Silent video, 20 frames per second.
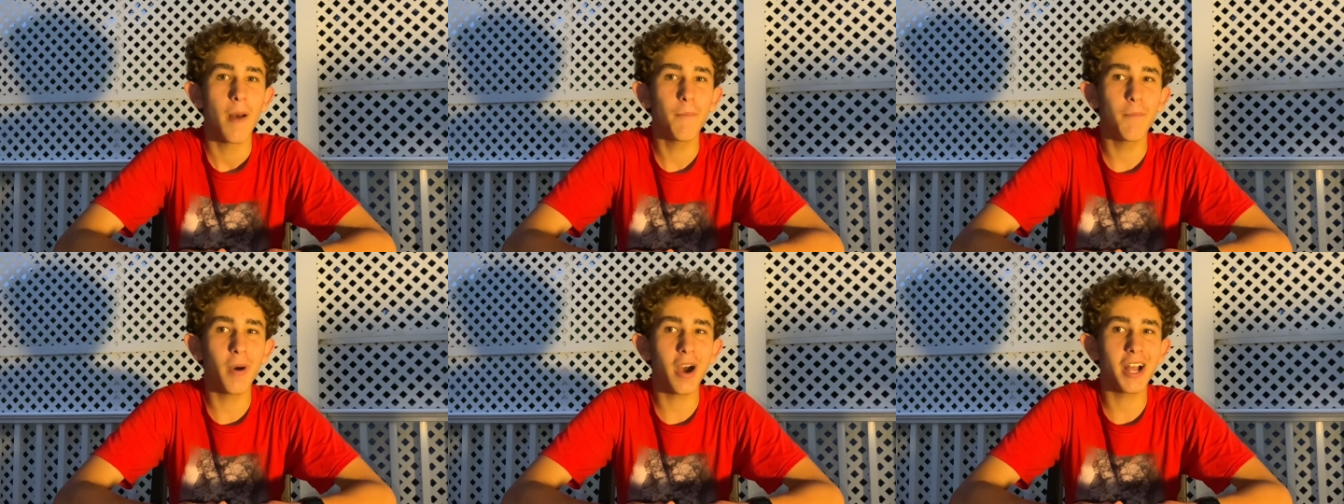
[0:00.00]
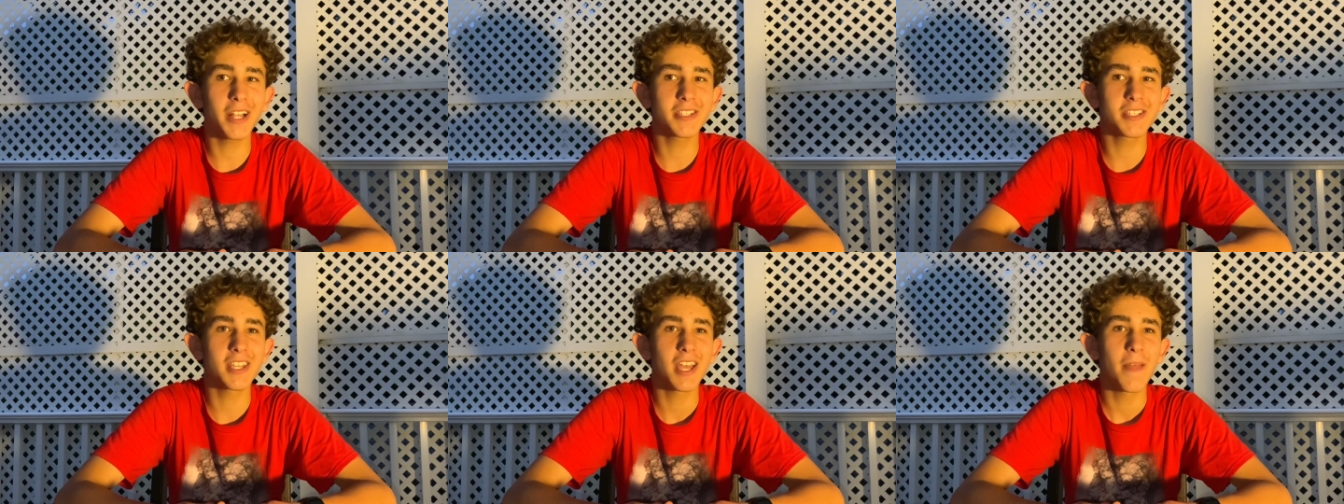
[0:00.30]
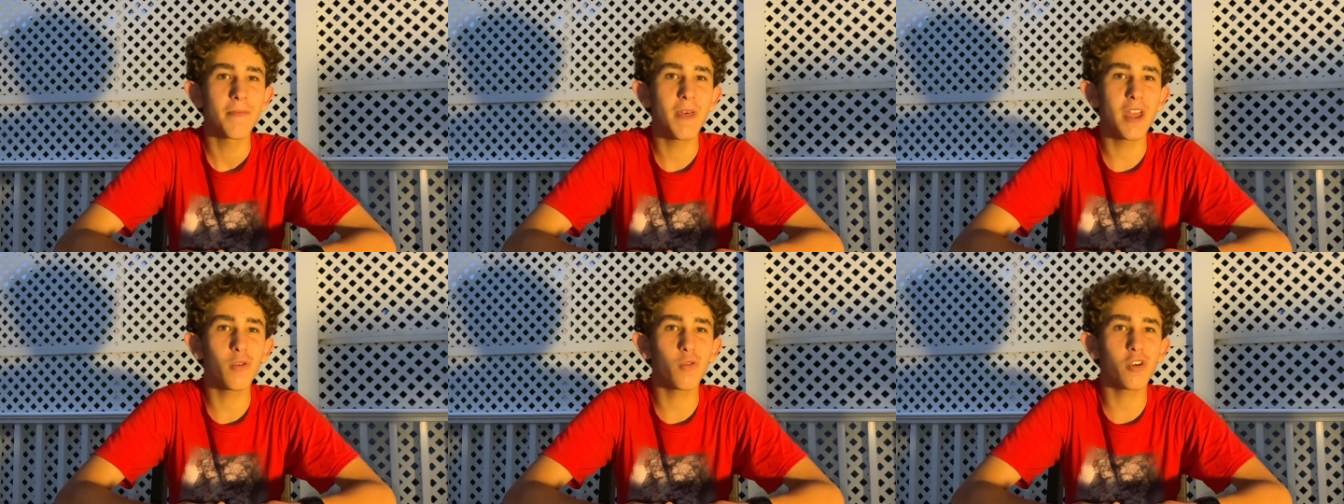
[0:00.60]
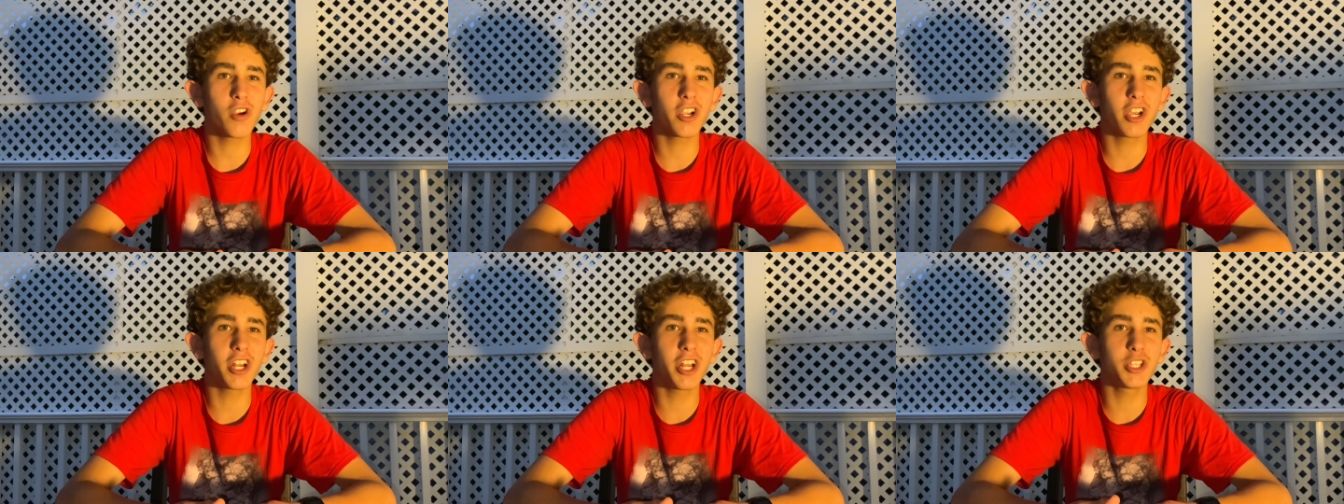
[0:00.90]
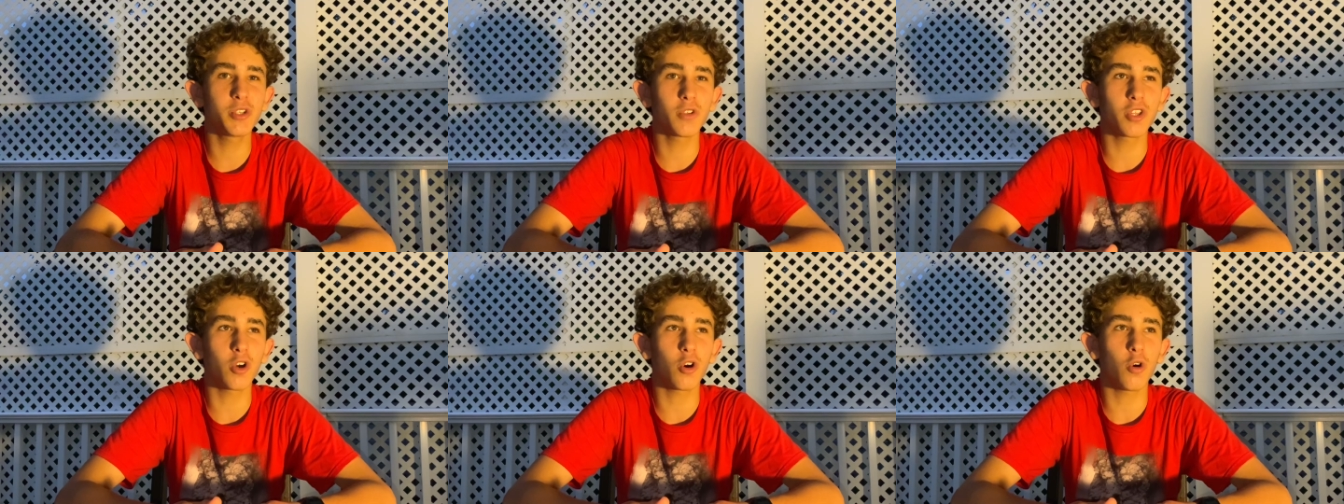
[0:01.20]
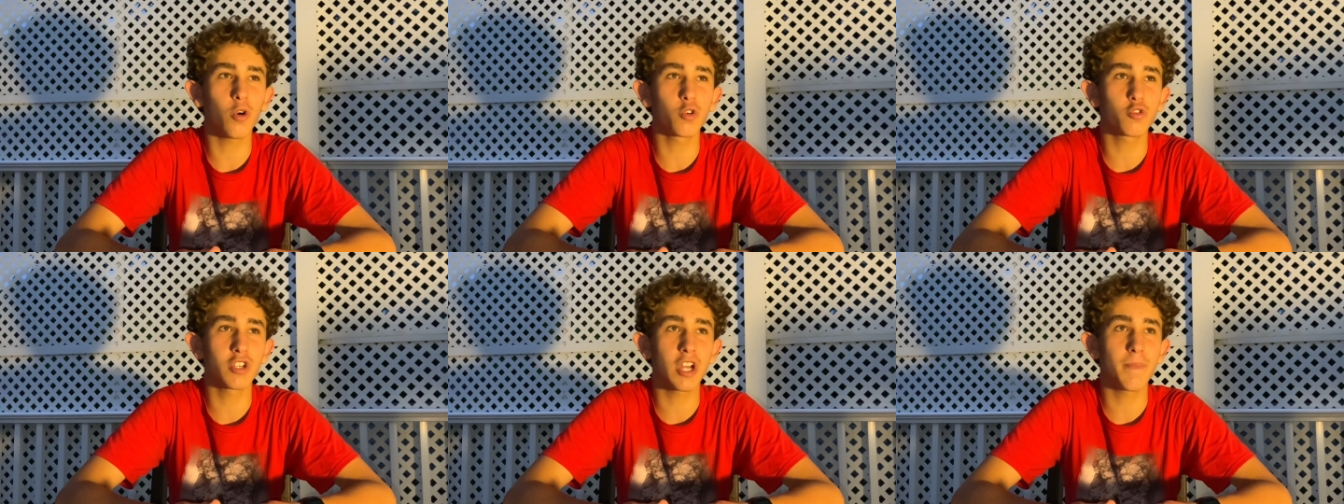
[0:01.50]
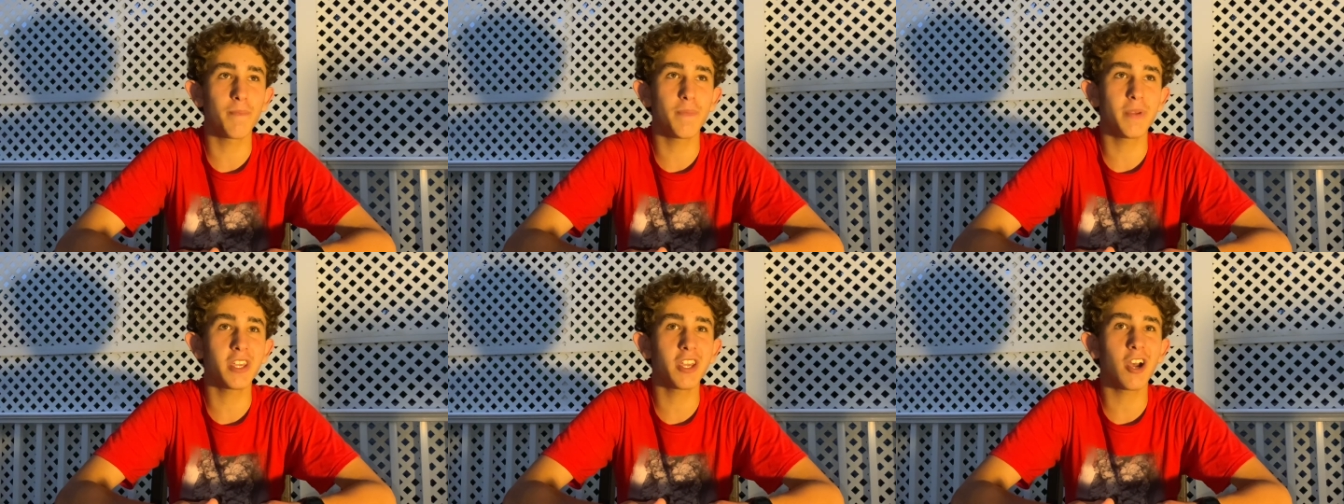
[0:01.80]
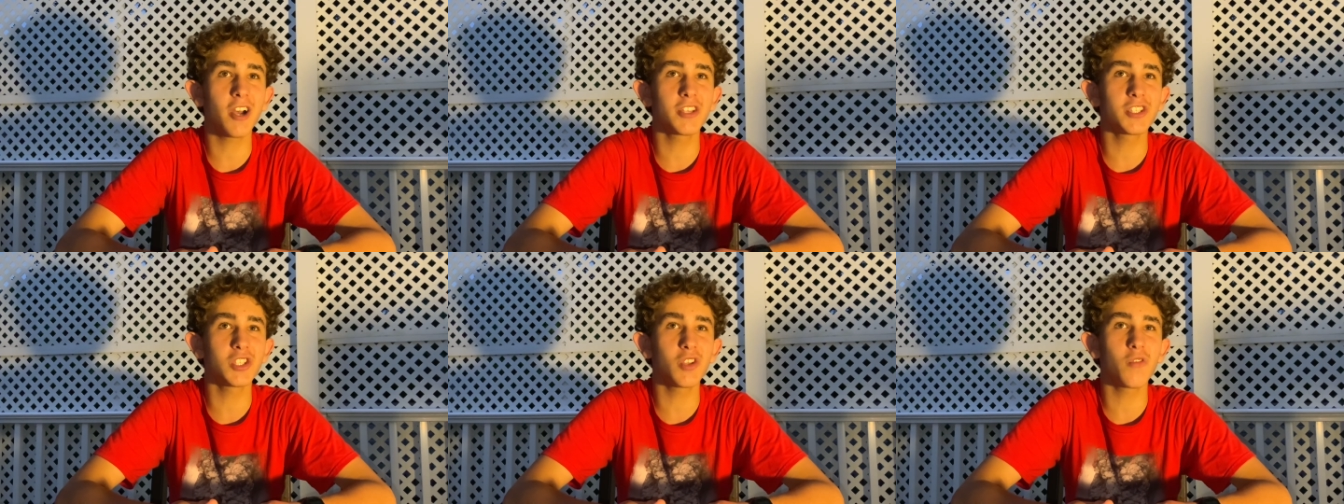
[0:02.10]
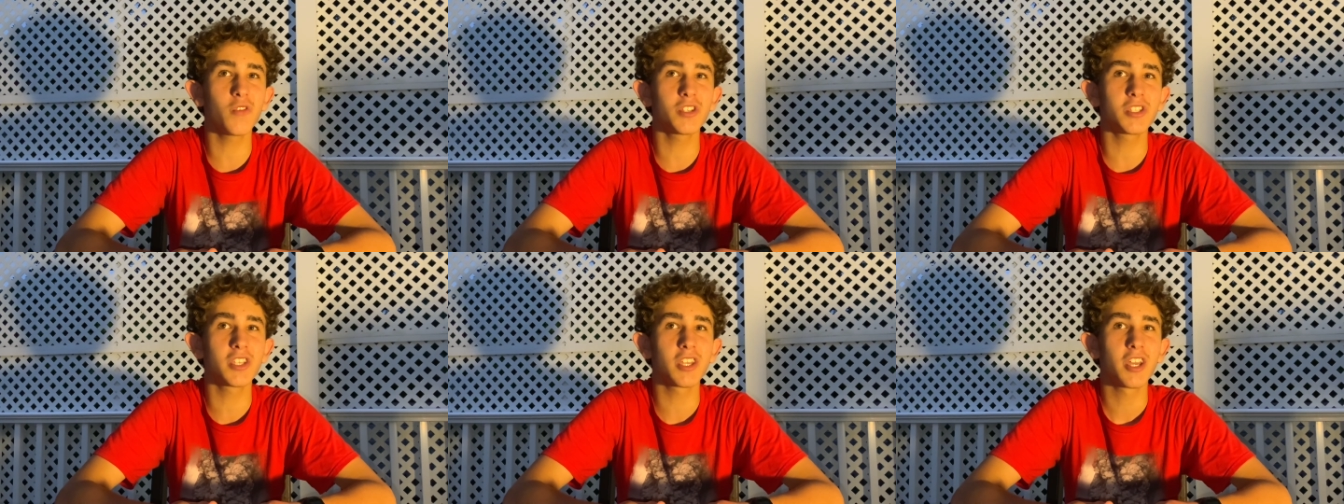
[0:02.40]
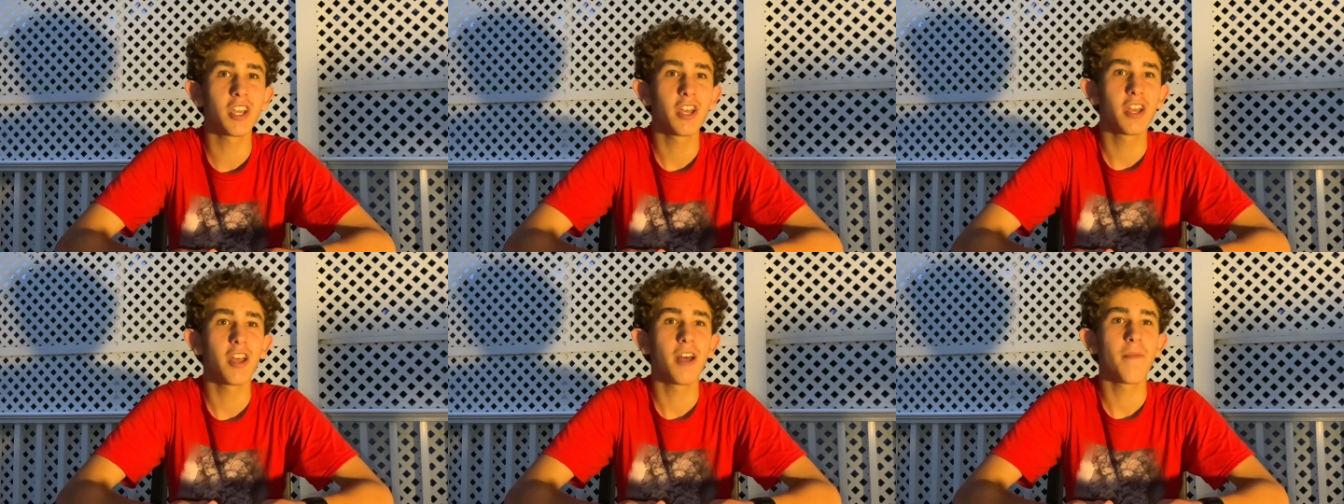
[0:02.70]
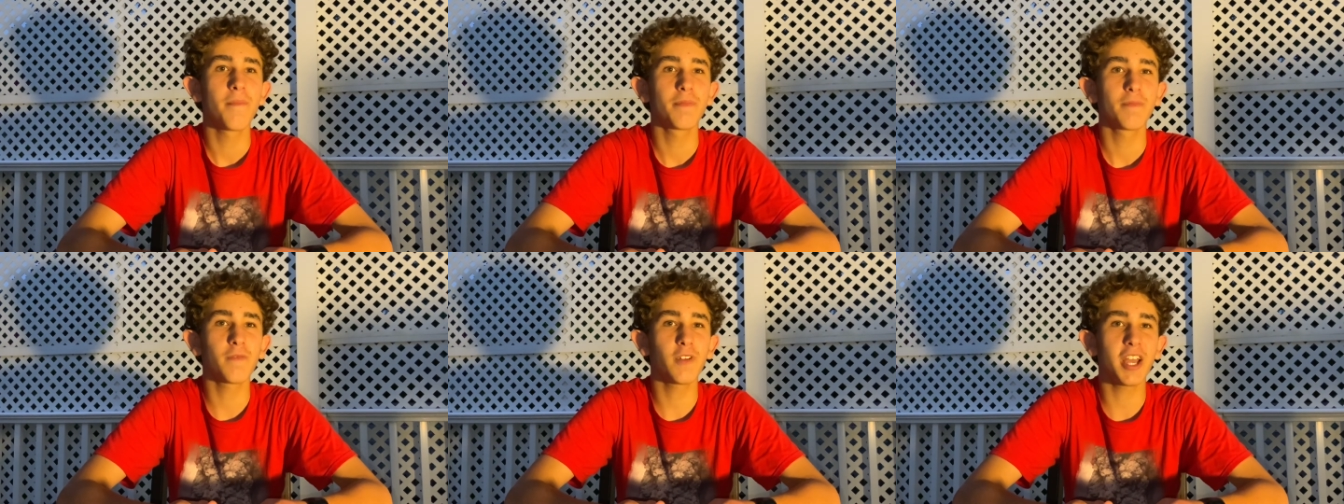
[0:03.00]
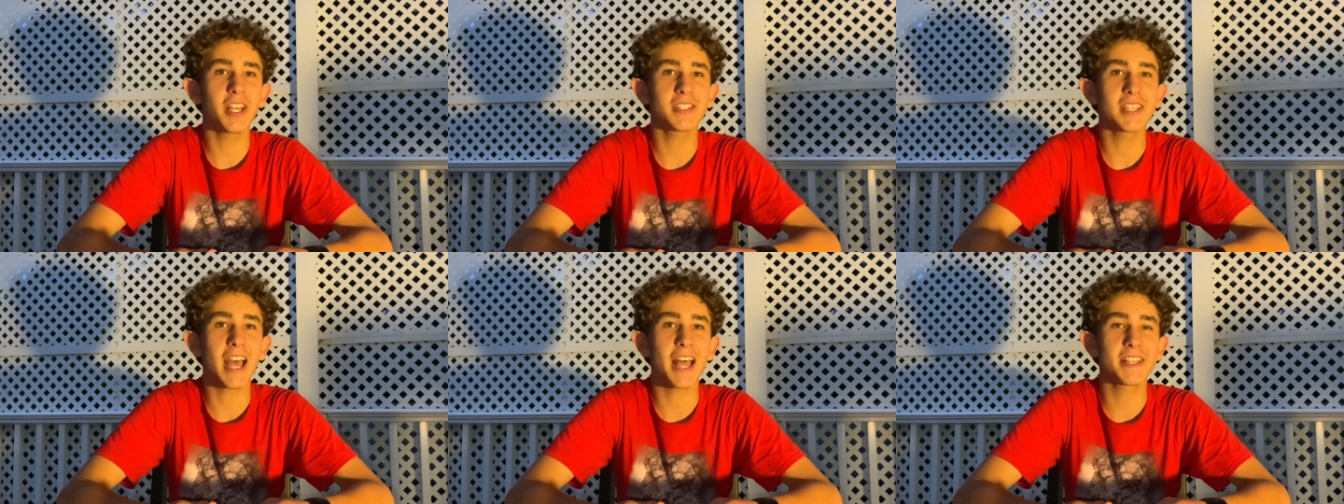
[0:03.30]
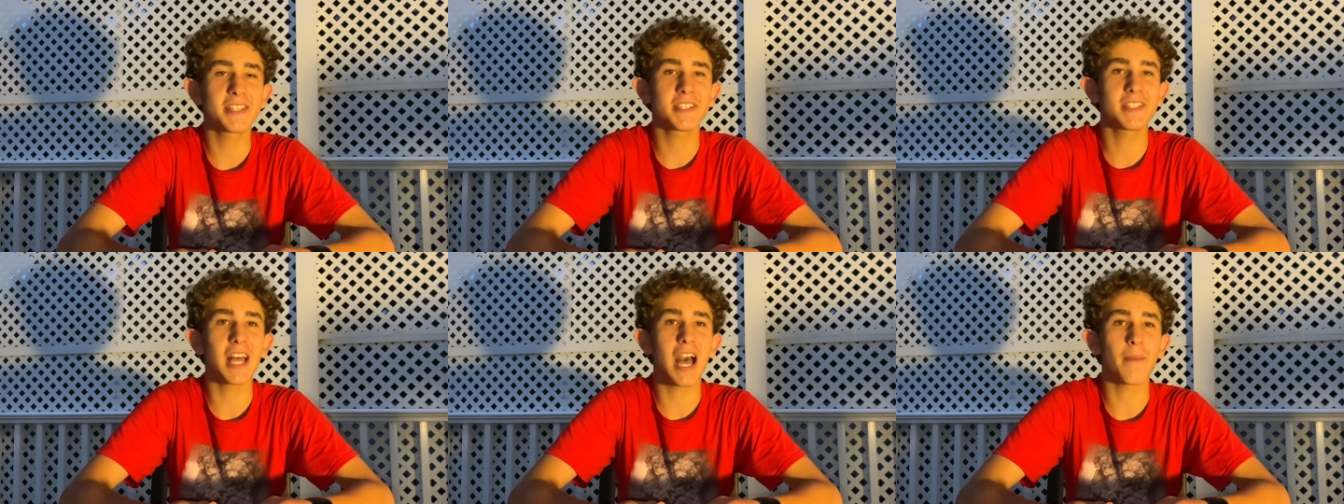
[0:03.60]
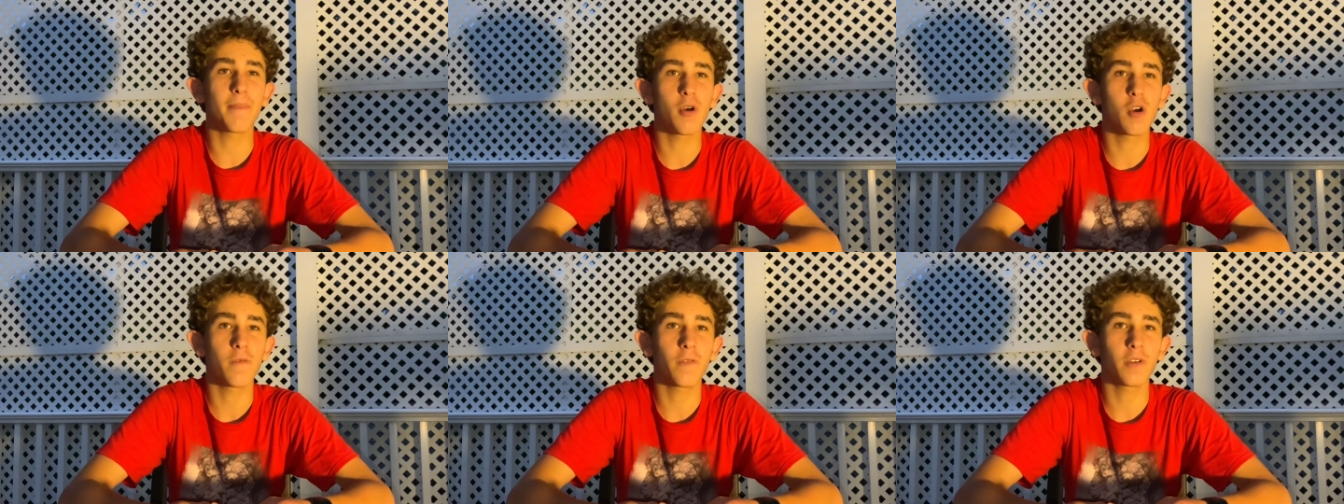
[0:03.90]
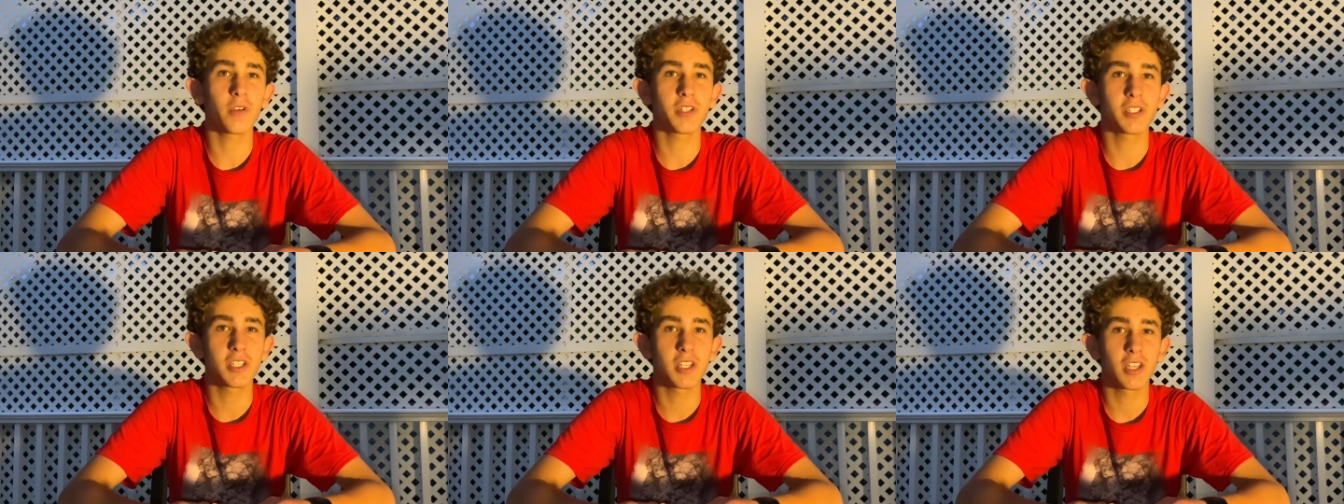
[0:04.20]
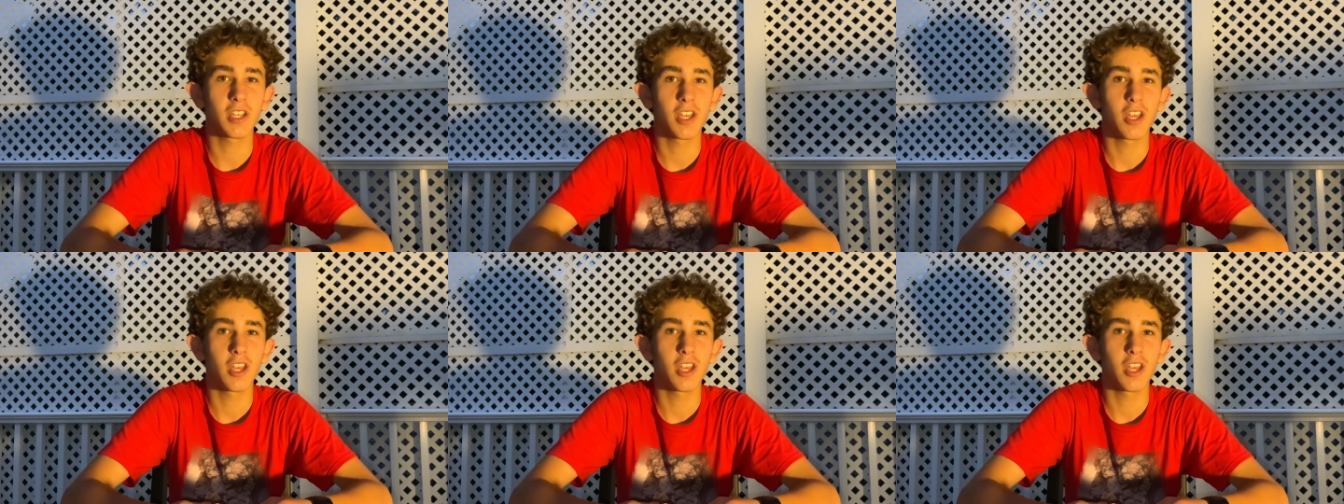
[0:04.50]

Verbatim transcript: But they weren't going to do the whole trip because those flights had stopovers,